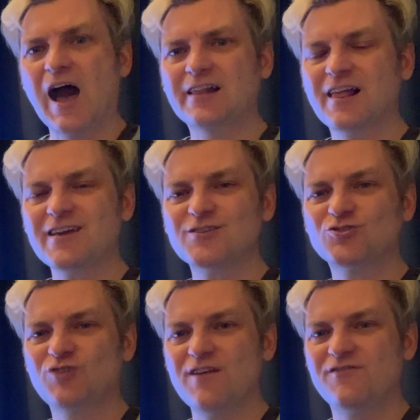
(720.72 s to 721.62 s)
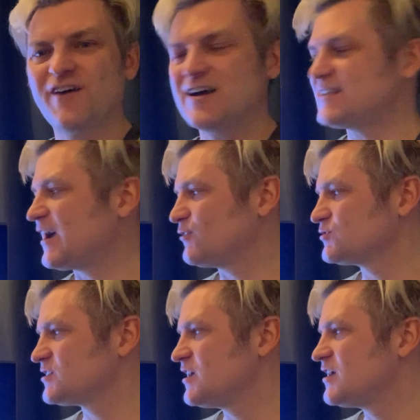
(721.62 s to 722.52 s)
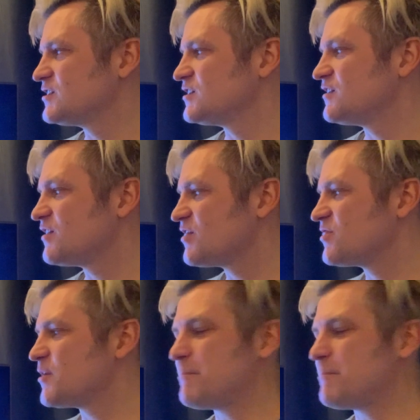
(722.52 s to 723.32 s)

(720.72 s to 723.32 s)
I'd like you to try and find out the